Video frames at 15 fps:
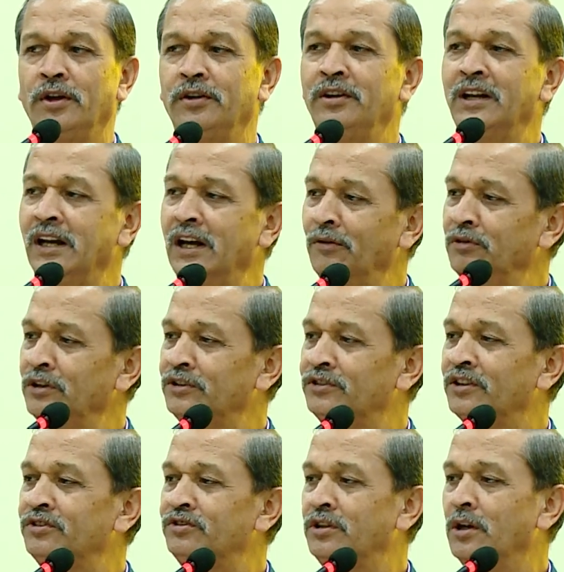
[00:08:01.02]
delivery
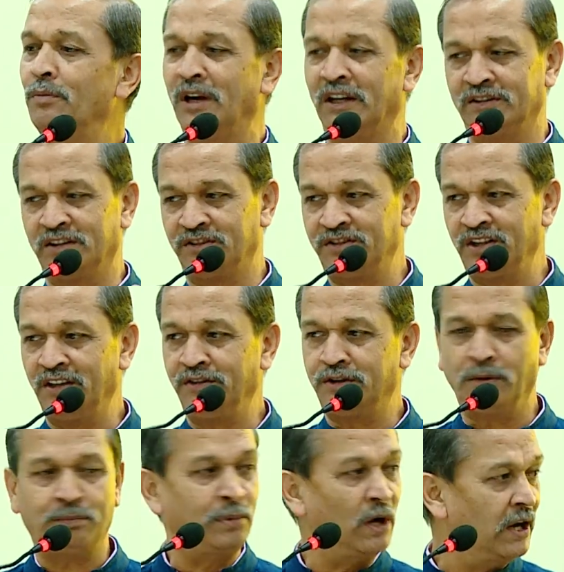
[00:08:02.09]
system or the
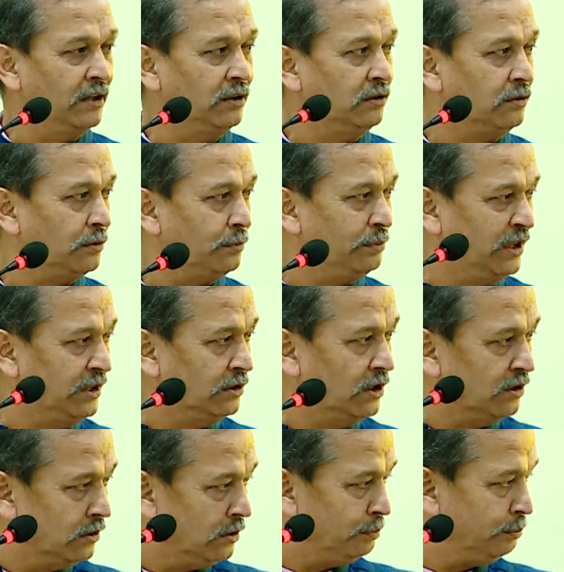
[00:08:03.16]
center point, being
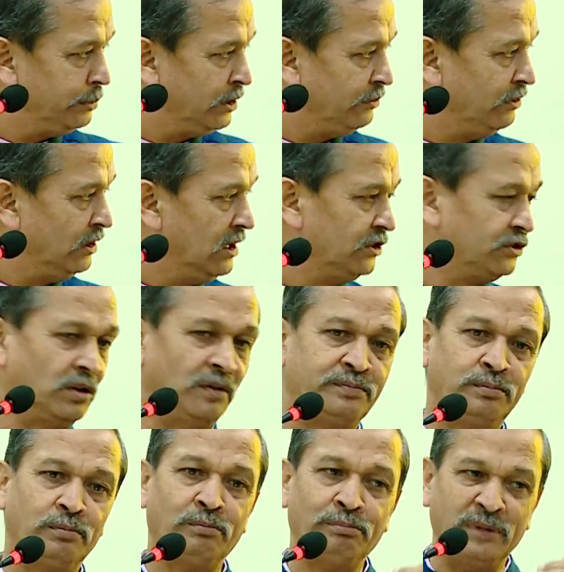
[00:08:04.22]
the privilege of
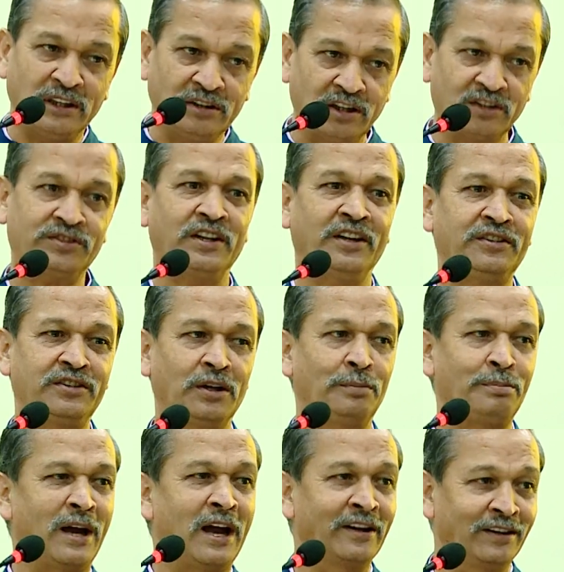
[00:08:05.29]
being the center
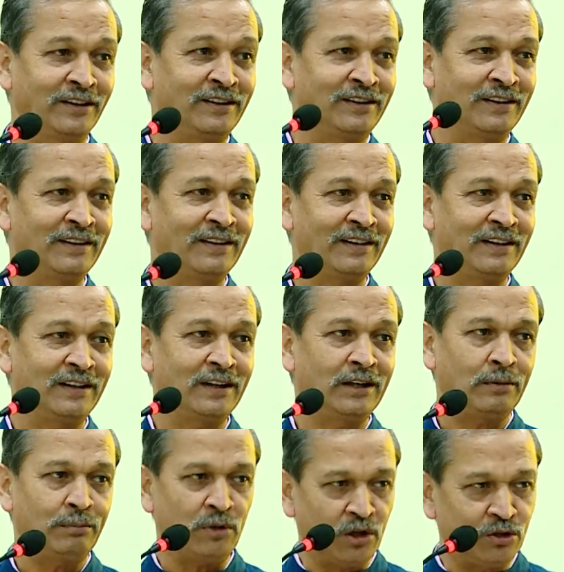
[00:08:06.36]
point,
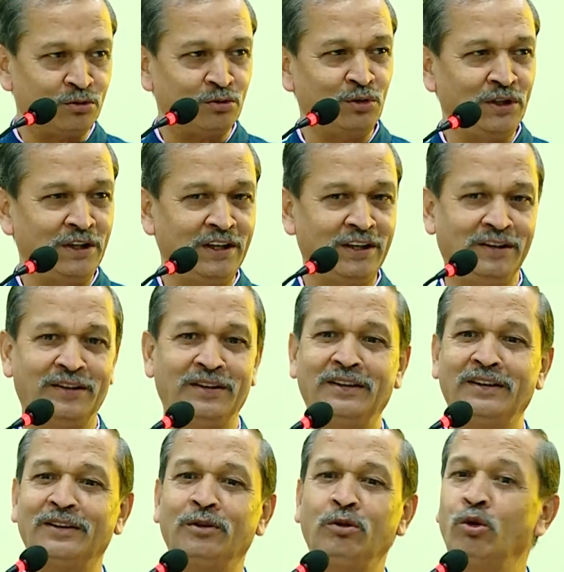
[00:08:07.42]
because we
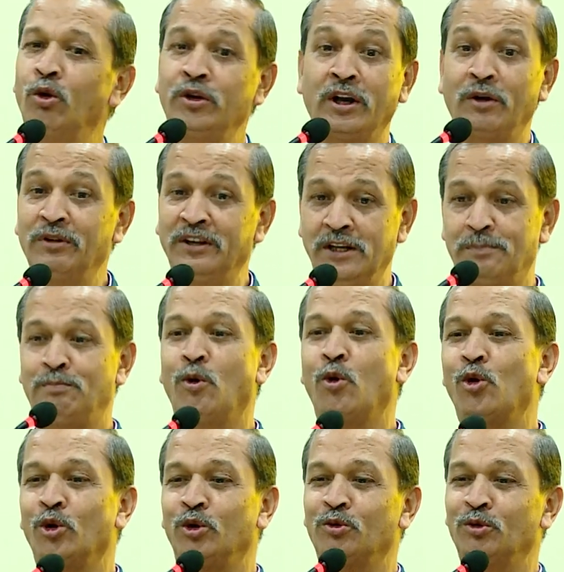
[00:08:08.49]
don't have any
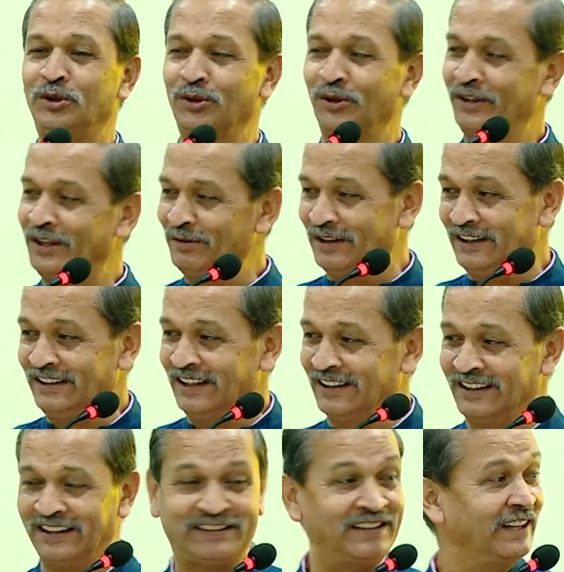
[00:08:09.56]
port, we don't have any
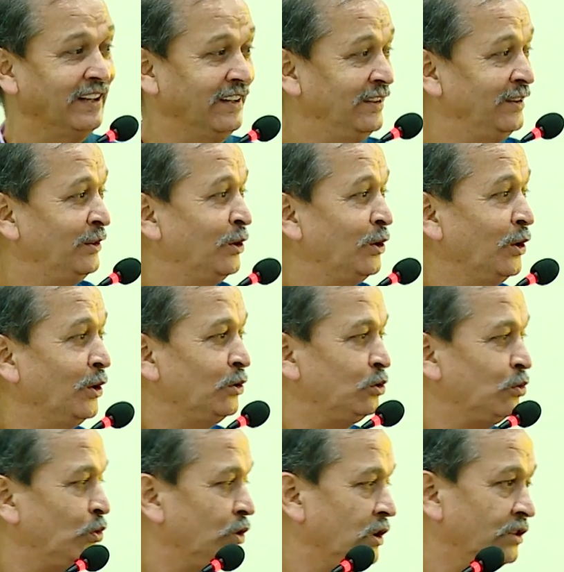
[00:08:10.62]
other thing. So
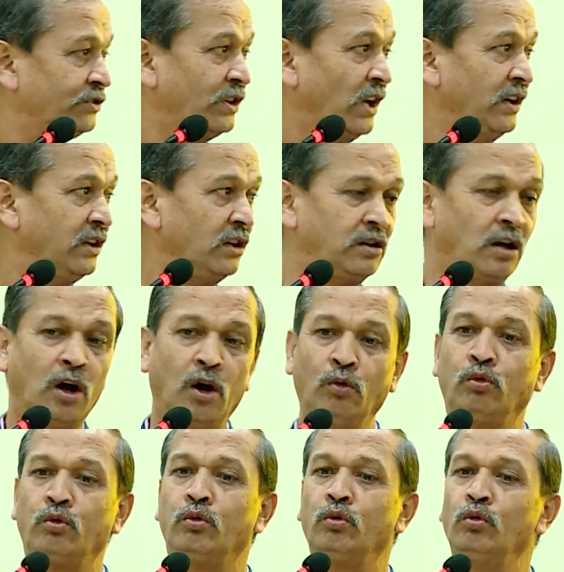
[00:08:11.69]
we decided
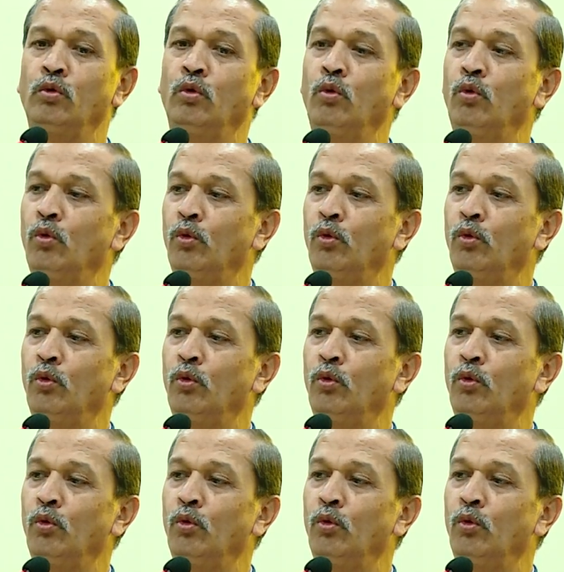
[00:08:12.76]
how to